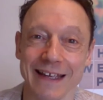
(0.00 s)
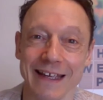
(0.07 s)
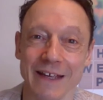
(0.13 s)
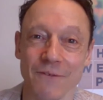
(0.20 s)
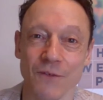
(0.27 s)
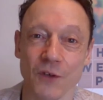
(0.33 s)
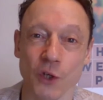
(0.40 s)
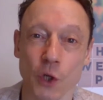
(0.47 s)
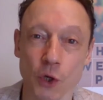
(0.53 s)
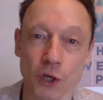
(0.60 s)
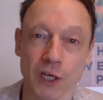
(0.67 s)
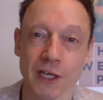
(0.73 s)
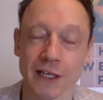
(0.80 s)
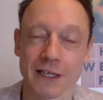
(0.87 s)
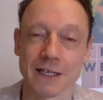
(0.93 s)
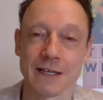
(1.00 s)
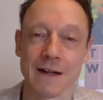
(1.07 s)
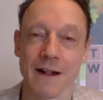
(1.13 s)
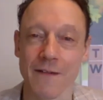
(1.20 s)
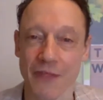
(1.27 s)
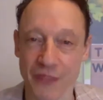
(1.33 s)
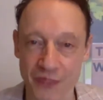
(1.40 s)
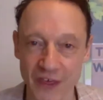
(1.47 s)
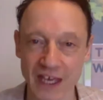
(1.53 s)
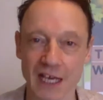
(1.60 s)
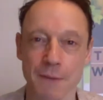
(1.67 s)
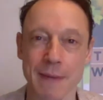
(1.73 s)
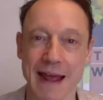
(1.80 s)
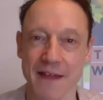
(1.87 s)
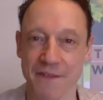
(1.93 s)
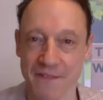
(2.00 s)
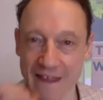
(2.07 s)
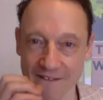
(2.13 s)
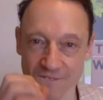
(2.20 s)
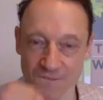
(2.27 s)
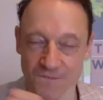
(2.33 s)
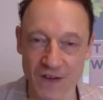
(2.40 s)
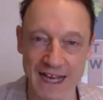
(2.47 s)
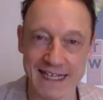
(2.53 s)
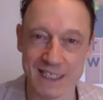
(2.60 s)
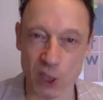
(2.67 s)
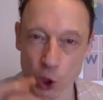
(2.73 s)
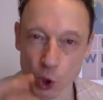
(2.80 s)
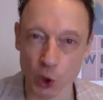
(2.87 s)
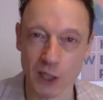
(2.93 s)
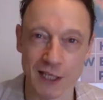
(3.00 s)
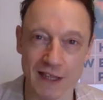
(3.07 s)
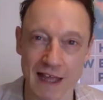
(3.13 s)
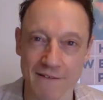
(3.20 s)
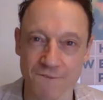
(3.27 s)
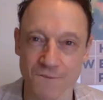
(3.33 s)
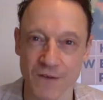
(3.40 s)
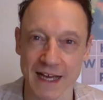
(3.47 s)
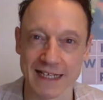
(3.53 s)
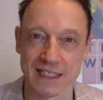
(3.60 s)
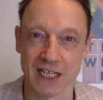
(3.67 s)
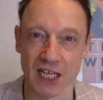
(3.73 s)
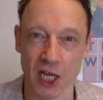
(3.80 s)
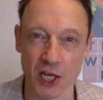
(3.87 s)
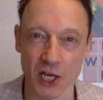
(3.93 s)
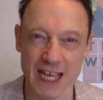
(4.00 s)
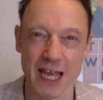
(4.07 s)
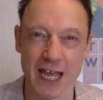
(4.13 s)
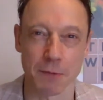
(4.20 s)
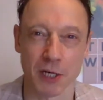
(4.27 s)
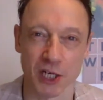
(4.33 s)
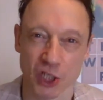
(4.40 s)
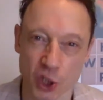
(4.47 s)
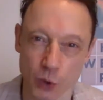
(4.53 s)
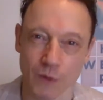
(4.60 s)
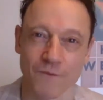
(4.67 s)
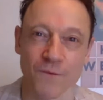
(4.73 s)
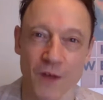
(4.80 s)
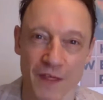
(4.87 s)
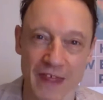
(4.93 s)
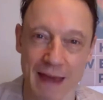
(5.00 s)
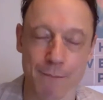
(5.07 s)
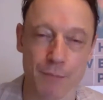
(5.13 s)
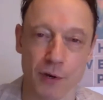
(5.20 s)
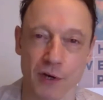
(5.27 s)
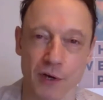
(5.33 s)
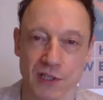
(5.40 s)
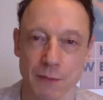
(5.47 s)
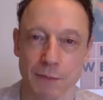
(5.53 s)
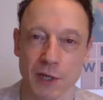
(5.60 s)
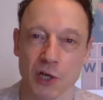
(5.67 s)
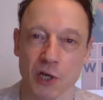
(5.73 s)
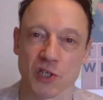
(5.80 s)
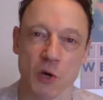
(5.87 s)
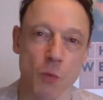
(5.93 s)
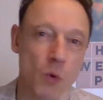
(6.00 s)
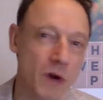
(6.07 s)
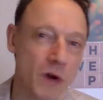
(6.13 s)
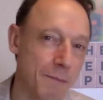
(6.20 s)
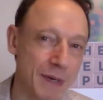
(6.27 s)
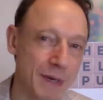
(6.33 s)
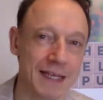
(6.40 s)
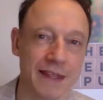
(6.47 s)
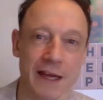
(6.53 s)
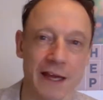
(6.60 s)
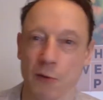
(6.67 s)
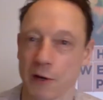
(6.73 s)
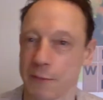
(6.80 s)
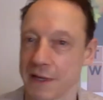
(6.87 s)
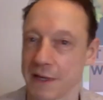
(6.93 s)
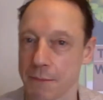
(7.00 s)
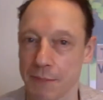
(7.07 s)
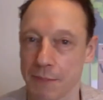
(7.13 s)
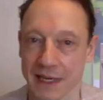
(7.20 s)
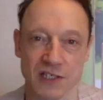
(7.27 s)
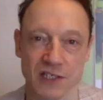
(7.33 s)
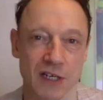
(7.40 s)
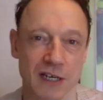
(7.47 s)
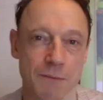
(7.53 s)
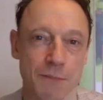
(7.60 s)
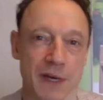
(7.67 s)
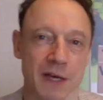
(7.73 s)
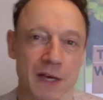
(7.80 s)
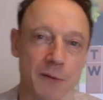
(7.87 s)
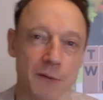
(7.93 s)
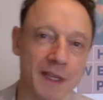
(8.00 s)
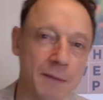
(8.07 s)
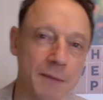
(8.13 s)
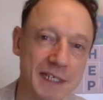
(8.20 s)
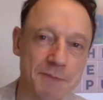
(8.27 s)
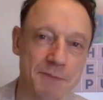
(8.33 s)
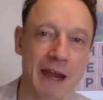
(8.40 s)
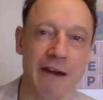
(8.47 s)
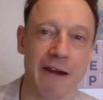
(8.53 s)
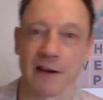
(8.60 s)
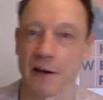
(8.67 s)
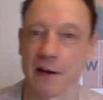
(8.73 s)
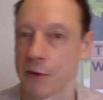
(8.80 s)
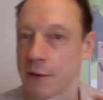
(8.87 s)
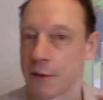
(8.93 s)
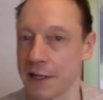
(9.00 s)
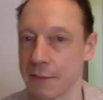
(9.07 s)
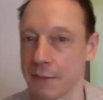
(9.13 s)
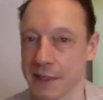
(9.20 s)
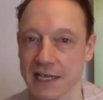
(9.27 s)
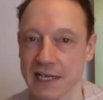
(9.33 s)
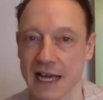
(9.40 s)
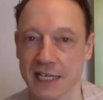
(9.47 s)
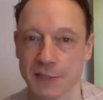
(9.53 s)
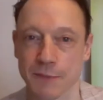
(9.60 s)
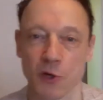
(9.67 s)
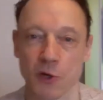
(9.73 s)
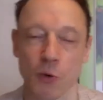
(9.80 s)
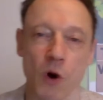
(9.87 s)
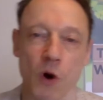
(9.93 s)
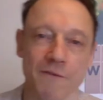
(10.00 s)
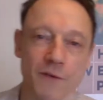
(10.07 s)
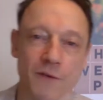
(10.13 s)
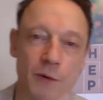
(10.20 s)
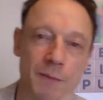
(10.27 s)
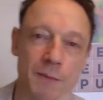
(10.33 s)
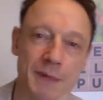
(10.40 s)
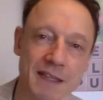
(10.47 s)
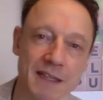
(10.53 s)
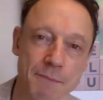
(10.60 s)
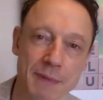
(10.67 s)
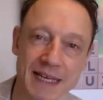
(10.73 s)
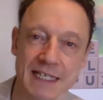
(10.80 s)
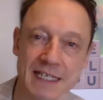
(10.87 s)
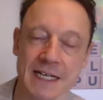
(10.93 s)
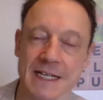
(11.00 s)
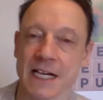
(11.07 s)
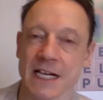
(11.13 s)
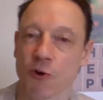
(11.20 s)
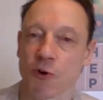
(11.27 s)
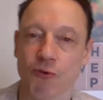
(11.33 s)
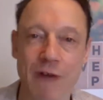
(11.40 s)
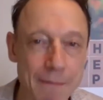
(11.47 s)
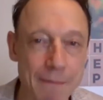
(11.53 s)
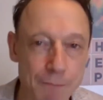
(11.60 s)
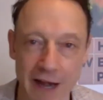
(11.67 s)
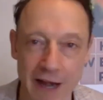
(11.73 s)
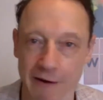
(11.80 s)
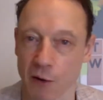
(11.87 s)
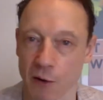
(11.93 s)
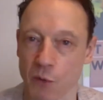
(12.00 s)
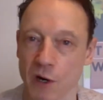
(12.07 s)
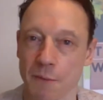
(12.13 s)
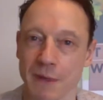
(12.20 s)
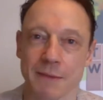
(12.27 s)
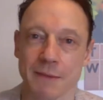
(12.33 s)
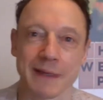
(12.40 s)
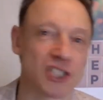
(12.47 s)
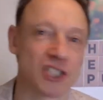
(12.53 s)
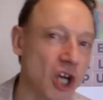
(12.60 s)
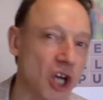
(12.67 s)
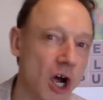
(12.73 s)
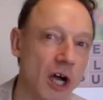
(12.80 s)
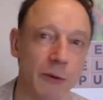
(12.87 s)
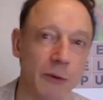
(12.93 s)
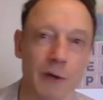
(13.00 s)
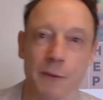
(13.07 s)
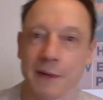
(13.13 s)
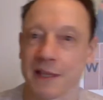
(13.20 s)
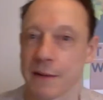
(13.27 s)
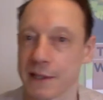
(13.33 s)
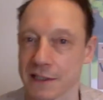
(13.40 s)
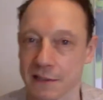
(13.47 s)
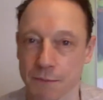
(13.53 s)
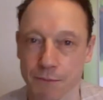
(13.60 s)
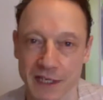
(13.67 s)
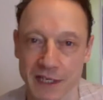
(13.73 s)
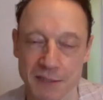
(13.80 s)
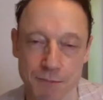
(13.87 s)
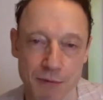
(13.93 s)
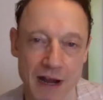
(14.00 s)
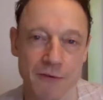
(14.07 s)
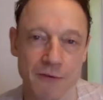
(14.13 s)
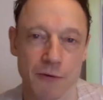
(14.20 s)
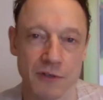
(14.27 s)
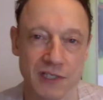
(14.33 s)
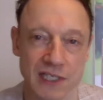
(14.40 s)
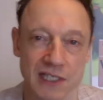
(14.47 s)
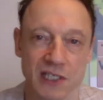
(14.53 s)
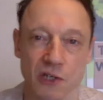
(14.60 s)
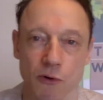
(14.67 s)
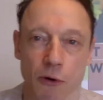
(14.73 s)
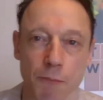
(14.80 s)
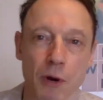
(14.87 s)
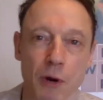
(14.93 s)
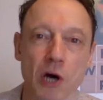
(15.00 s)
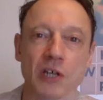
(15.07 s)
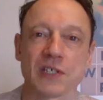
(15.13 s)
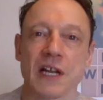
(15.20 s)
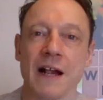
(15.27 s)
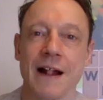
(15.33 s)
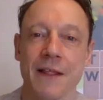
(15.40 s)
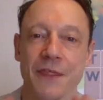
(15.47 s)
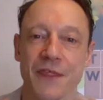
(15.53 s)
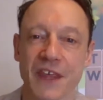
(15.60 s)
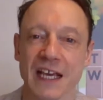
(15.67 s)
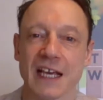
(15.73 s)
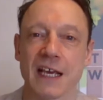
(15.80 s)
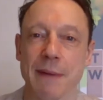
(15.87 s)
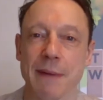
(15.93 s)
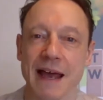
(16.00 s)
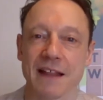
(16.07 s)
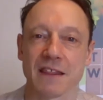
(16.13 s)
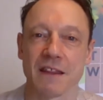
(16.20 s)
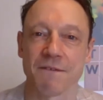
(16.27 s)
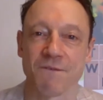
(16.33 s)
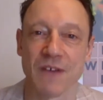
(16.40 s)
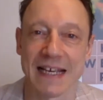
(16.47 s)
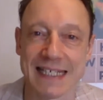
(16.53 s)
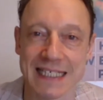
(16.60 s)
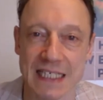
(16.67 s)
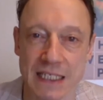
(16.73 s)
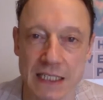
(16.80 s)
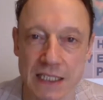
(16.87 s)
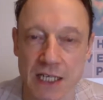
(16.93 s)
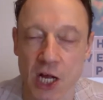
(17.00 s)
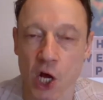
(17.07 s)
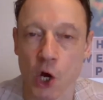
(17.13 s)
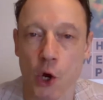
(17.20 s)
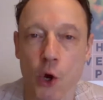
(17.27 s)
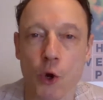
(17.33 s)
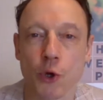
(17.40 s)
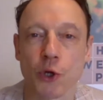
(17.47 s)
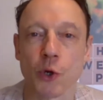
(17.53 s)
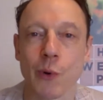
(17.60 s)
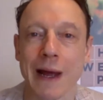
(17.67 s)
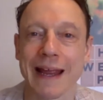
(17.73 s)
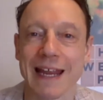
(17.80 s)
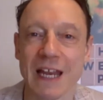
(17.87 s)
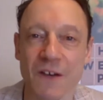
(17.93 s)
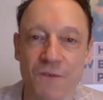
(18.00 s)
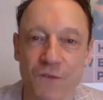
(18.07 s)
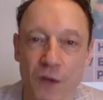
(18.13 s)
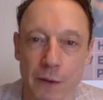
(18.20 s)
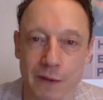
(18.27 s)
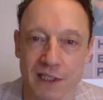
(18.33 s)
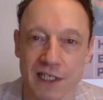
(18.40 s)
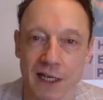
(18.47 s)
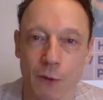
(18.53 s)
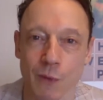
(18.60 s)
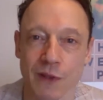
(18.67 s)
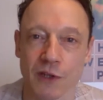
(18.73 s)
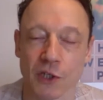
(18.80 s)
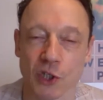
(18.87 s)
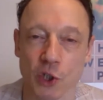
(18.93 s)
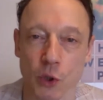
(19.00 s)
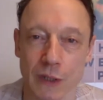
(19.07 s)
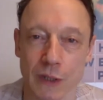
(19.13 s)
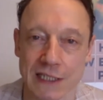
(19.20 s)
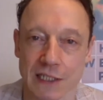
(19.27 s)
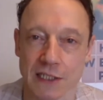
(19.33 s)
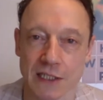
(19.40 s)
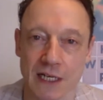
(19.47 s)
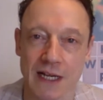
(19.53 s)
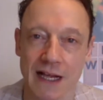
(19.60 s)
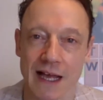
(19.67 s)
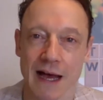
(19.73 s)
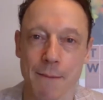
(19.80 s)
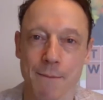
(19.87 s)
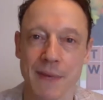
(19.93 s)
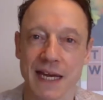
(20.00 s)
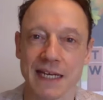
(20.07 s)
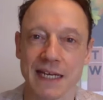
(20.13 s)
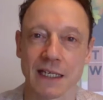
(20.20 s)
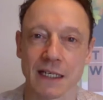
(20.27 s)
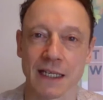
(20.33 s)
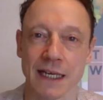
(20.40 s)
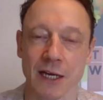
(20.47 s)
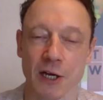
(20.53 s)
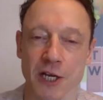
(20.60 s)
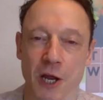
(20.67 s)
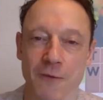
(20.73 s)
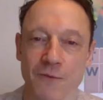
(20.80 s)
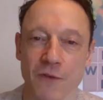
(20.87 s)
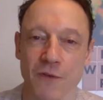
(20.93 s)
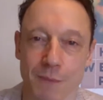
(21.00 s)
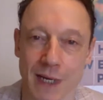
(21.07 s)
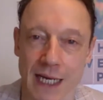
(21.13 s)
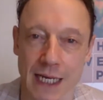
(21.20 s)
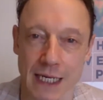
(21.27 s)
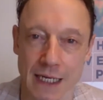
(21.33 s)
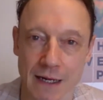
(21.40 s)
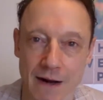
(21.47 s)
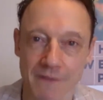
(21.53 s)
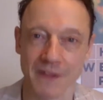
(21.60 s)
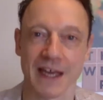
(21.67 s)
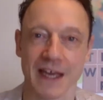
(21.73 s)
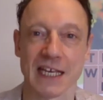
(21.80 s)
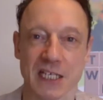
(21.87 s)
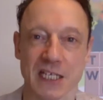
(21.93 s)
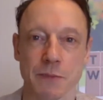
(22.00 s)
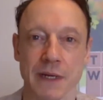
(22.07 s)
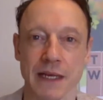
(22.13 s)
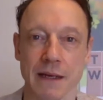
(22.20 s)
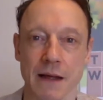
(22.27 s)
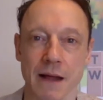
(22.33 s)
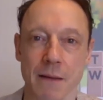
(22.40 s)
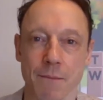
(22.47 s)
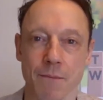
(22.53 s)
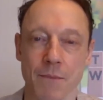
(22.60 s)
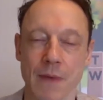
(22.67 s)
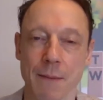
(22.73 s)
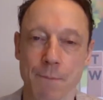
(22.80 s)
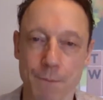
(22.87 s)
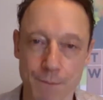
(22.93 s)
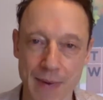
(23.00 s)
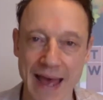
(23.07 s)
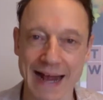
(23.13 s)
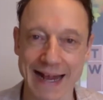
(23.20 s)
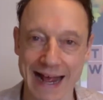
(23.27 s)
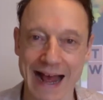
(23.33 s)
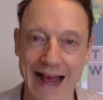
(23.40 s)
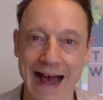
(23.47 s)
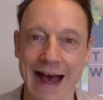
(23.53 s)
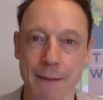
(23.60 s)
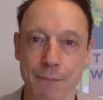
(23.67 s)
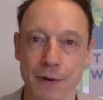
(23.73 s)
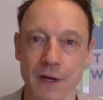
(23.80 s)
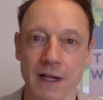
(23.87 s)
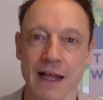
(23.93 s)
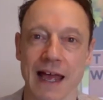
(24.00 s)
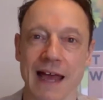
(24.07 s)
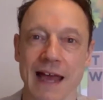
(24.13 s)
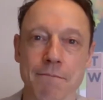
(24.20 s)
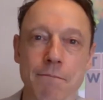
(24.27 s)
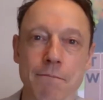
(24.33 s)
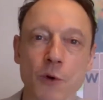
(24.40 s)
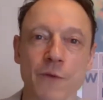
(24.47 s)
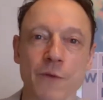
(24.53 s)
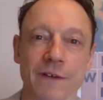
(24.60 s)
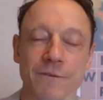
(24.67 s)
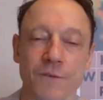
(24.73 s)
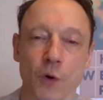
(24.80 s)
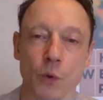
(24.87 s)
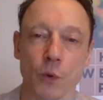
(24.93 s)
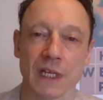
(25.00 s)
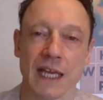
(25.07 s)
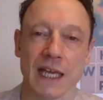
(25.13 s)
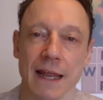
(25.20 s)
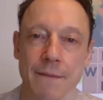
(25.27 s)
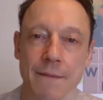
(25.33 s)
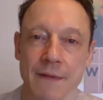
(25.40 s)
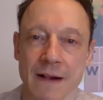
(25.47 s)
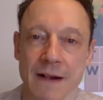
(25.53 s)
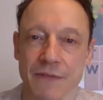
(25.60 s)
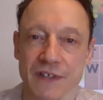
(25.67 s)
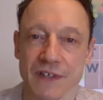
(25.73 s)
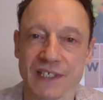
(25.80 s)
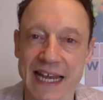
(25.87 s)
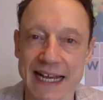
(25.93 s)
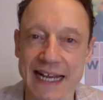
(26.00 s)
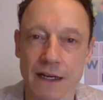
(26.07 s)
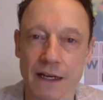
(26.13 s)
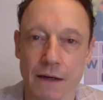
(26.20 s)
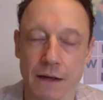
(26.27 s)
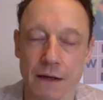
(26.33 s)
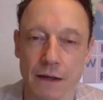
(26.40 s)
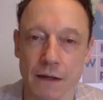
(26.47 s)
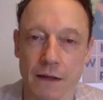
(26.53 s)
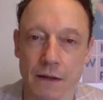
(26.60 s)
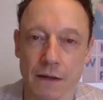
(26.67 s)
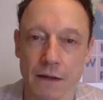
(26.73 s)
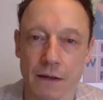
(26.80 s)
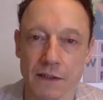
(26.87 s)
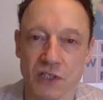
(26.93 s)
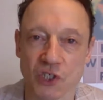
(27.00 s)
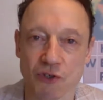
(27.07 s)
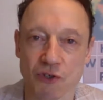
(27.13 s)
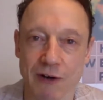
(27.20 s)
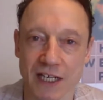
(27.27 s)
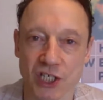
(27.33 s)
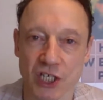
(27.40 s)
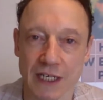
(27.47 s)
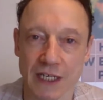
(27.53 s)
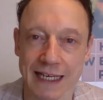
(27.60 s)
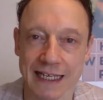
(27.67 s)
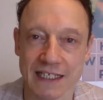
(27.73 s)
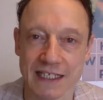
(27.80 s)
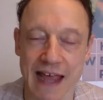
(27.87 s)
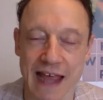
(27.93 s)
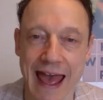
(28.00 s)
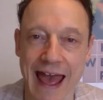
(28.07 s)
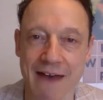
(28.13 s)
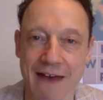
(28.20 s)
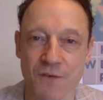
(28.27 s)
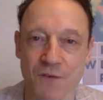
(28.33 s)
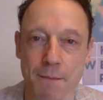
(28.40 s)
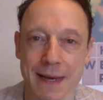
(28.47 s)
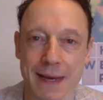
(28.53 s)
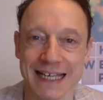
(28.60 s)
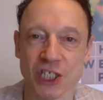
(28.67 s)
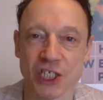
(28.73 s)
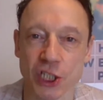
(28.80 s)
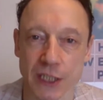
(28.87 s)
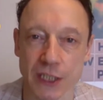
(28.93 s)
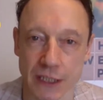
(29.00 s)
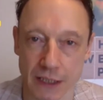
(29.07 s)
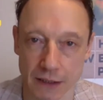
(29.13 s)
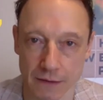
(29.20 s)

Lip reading: if you can think about that face, look at that face and go, yeah, I'm going to do it for that person because I want to be there. I want to be the best I can be. I want to be the best parent. I want to be the best husband or wife. I want to be the best grandparent. I want to be the best child. I want to be the best brother or sister or boss. Think about the faces, who you are influencing with your choices. Immediately, I know for me, that gets me back up and moving forward again. The second strategy is affirmation.